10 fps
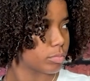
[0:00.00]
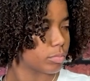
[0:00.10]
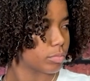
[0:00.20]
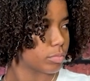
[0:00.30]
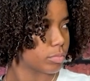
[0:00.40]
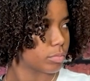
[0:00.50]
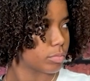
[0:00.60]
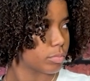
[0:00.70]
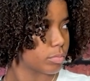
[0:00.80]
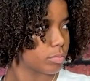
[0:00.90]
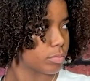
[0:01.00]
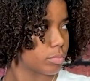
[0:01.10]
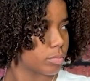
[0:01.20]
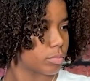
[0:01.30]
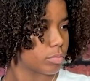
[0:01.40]

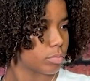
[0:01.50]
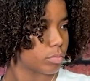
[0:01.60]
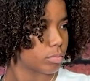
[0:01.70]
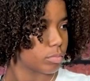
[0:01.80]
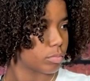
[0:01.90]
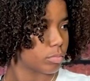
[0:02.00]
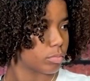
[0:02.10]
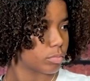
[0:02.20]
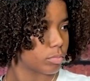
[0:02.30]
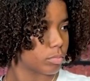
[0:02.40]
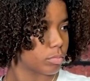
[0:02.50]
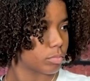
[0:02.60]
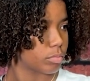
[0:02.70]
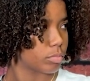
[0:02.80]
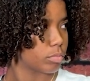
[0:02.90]

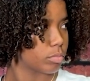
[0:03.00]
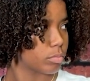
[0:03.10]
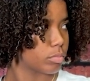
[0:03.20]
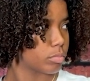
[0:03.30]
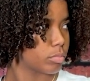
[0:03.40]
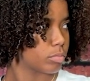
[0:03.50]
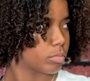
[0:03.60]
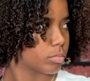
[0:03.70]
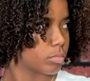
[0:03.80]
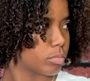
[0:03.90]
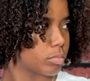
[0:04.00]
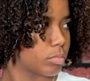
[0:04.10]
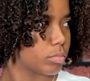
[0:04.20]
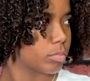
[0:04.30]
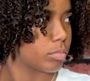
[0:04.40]

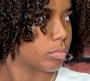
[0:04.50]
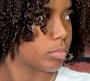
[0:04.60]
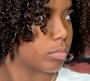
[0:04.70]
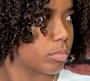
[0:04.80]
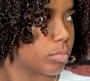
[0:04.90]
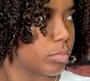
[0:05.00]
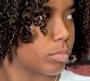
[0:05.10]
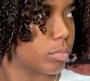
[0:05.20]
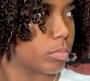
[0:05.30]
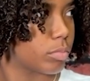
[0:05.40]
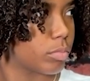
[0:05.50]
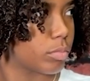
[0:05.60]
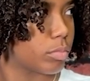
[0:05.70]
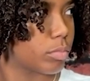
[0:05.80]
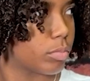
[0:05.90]

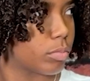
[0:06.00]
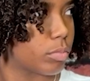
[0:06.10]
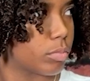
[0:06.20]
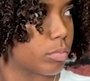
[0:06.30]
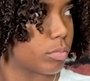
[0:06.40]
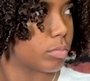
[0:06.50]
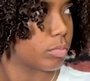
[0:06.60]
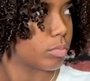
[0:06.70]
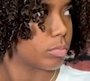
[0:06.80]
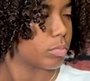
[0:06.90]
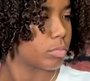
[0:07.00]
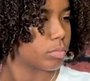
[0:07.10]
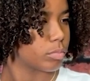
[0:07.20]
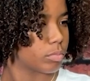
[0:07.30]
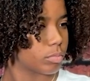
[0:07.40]

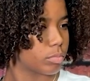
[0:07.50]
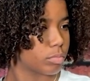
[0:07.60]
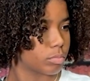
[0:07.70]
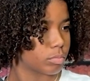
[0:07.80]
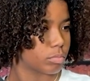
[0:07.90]
The person shown says nothing.